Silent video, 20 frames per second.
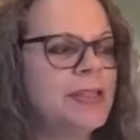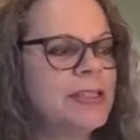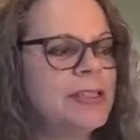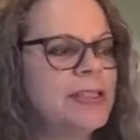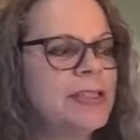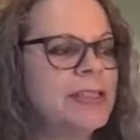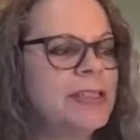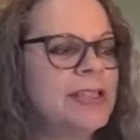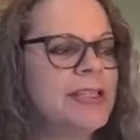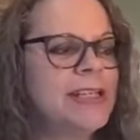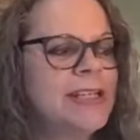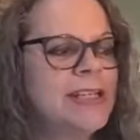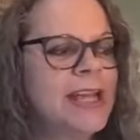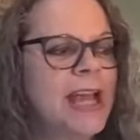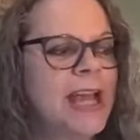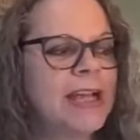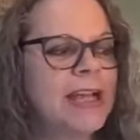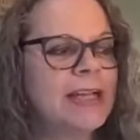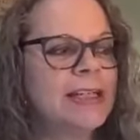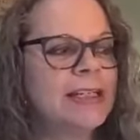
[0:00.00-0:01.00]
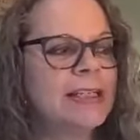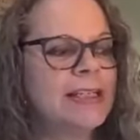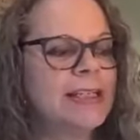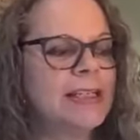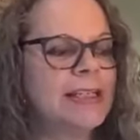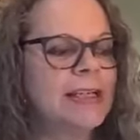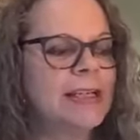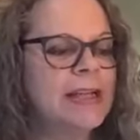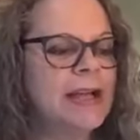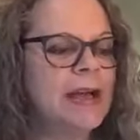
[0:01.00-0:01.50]
This is a deck
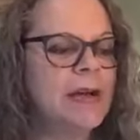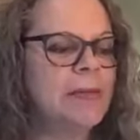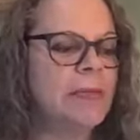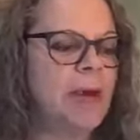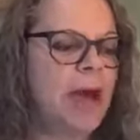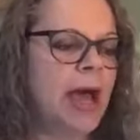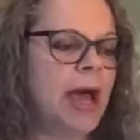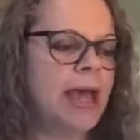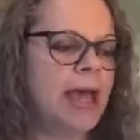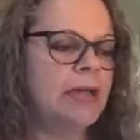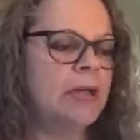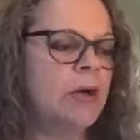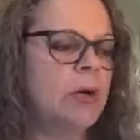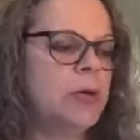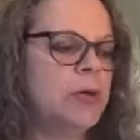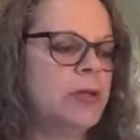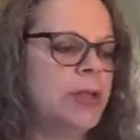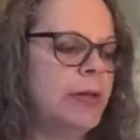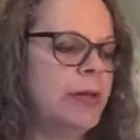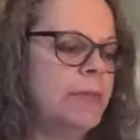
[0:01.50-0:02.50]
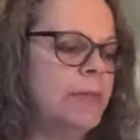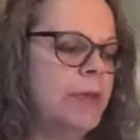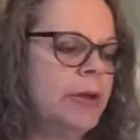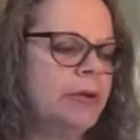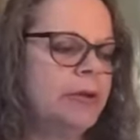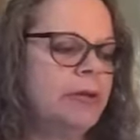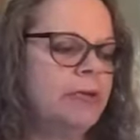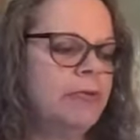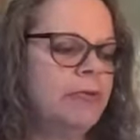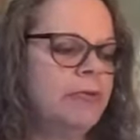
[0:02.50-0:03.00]
by Colette
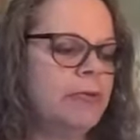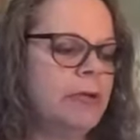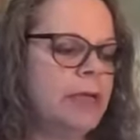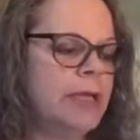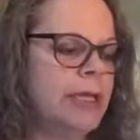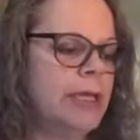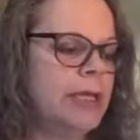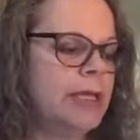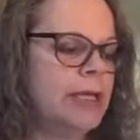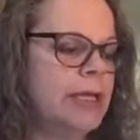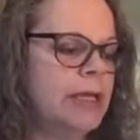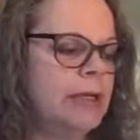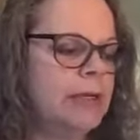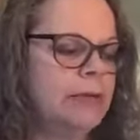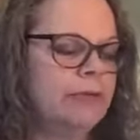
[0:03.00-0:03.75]
Baron Reed.